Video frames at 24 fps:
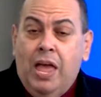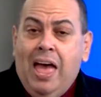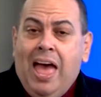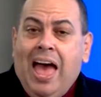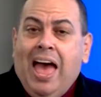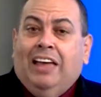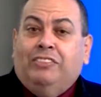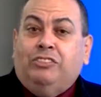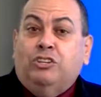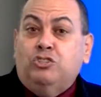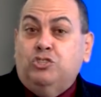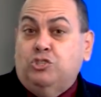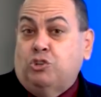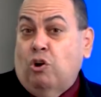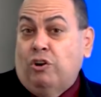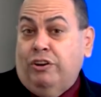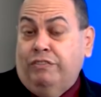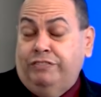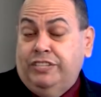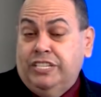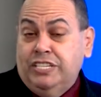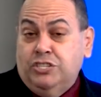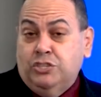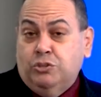At the start
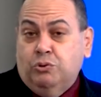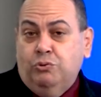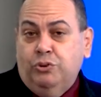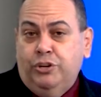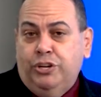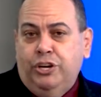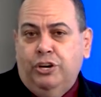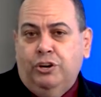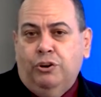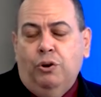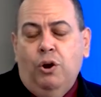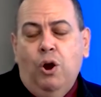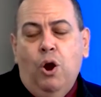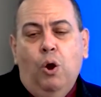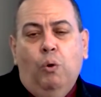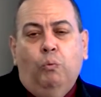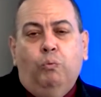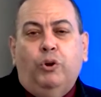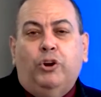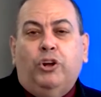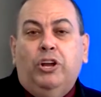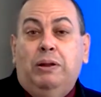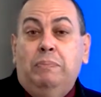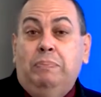of this school year,
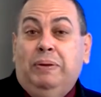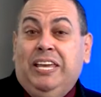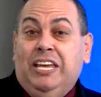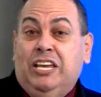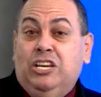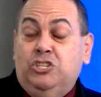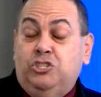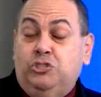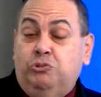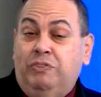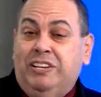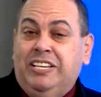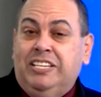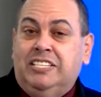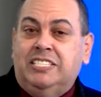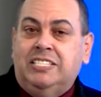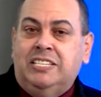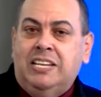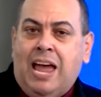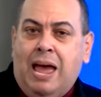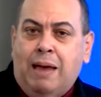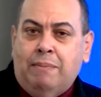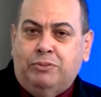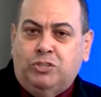we're going to be issuing
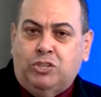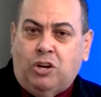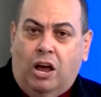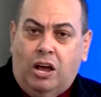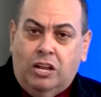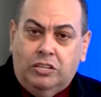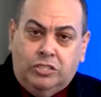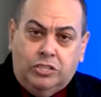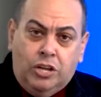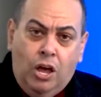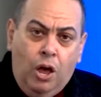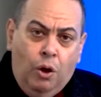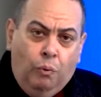snapshots,